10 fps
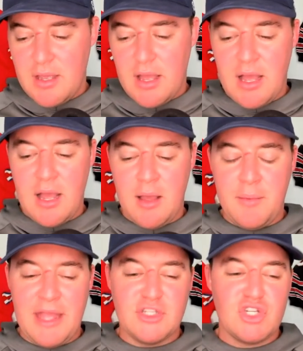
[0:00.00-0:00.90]

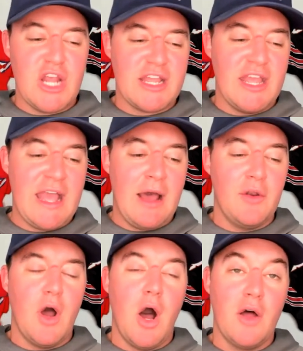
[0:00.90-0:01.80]
And checking out
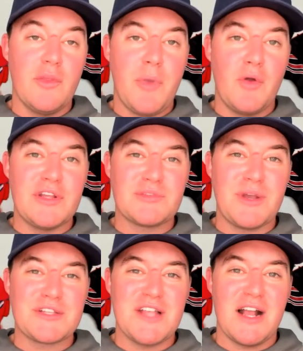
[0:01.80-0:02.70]
on
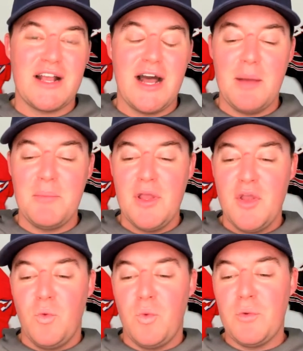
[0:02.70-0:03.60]
theponyexpress.com.
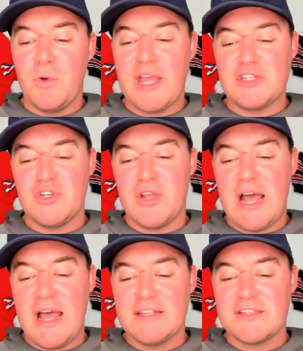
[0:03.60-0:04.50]
We will catch you
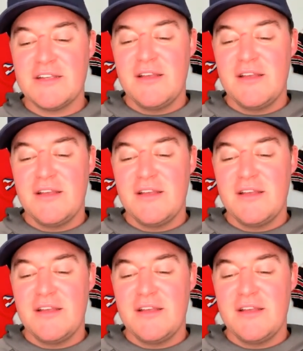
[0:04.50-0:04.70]
guys